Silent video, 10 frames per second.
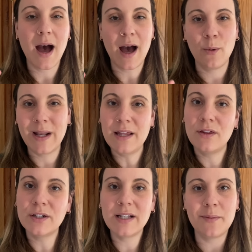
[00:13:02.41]
I went and
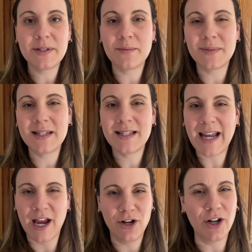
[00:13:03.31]
looked up some
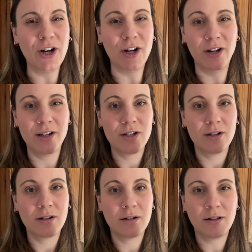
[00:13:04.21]
standard
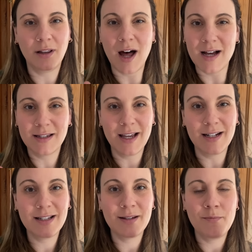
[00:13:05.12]

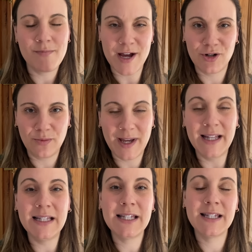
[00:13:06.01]
closet
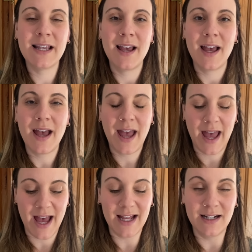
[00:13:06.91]
measurements,
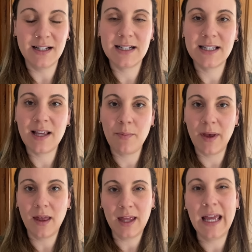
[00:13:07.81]
and
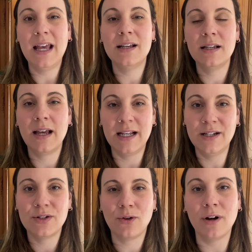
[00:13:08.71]
typically
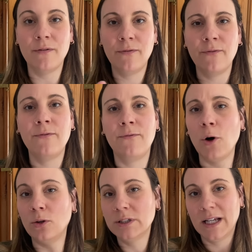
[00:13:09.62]
any sort of
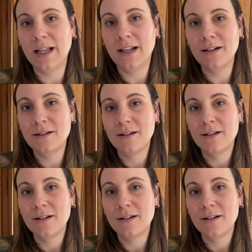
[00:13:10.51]
folded